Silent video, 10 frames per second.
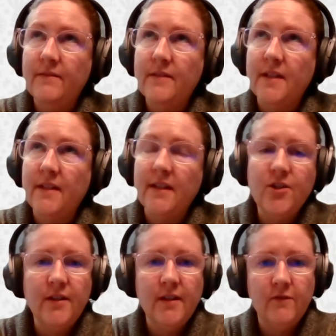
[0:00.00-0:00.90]

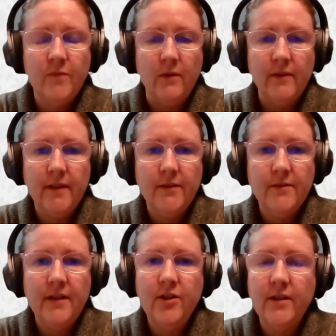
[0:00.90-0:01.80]
selection of polling
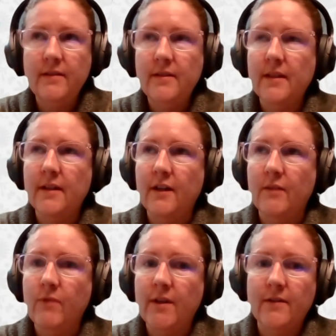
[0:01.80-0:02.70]
locations,
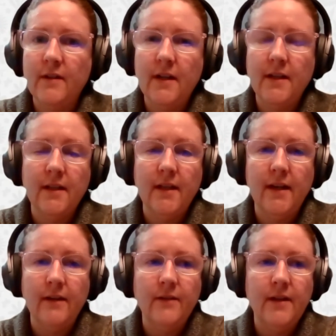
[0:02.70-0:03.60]
whether or not the
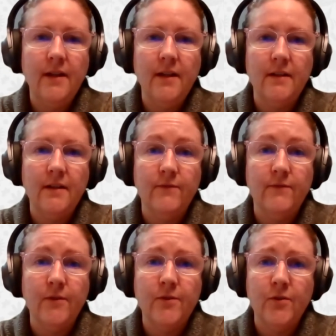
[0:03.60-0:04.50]
county is a
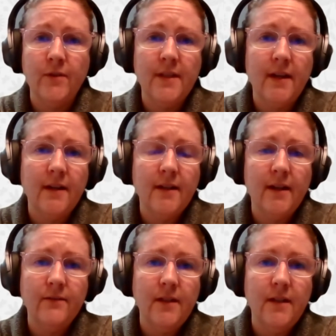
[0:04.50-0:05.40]
Voters' Choice Act
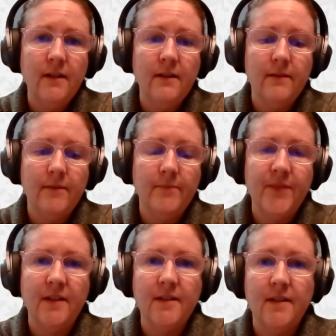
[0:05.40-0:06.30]
county,
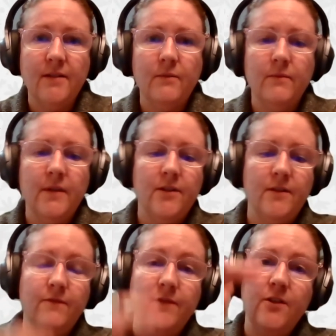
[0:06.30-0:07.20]
the extent to which the
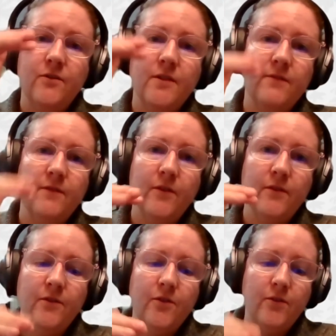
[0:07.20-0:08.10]
features of a
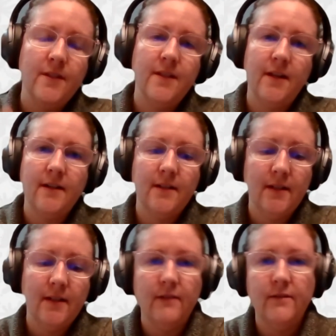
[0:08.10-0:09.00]
Voters' Choice Act
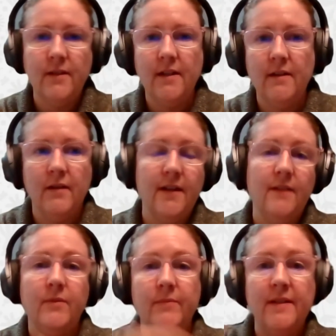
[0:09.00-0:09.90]
county get
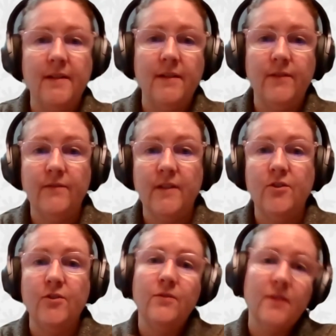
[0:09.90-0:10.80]
implemented, even if they
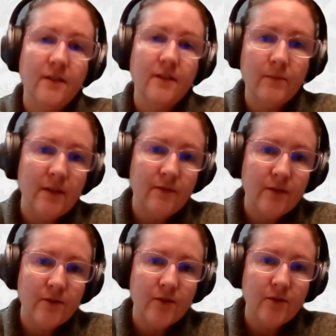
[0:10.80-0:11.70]
choose not to be a
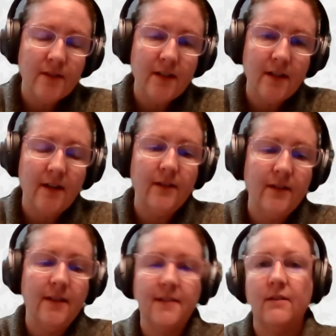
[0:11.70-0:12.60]
Voters' Choice Act county,
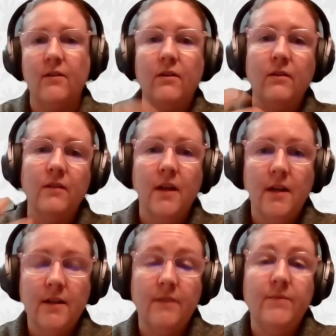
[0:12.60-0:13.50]
that's all
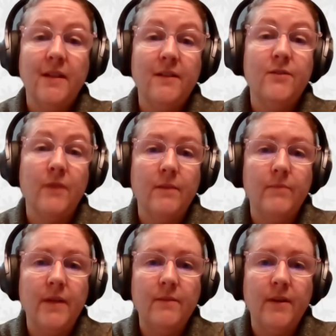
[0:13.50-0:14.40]
something that is
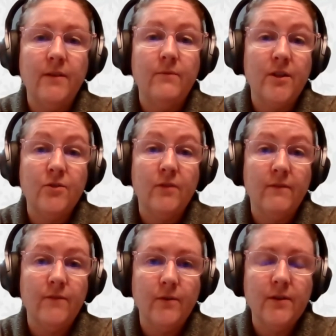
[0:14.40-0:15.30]
recommended by the Registrar
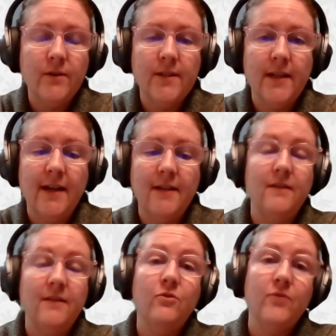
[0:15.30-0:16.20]
of Voters. And
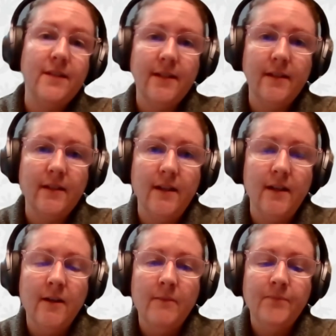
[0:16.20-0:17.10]
increasingly,
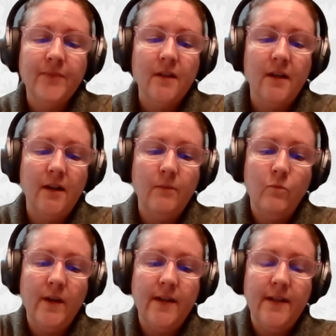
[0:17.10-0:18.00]

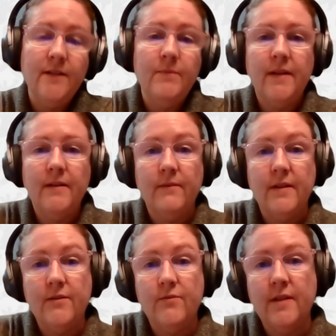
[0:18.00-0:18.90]
when independent
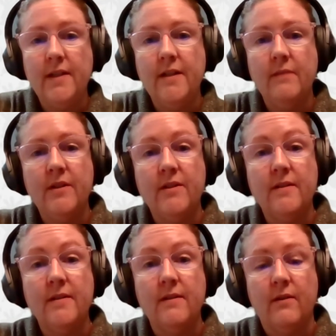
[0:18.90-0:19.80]
redistricting
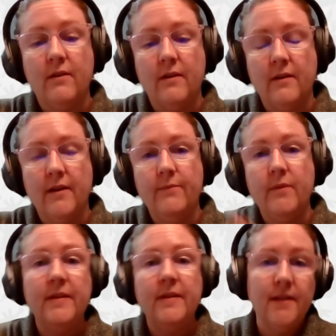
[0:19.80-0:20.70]
commissions are
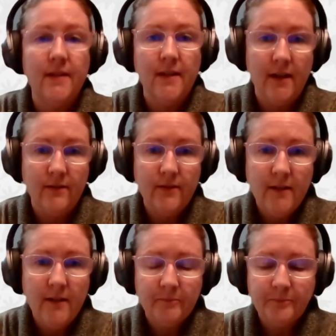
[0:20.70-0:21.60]
implemented in a county,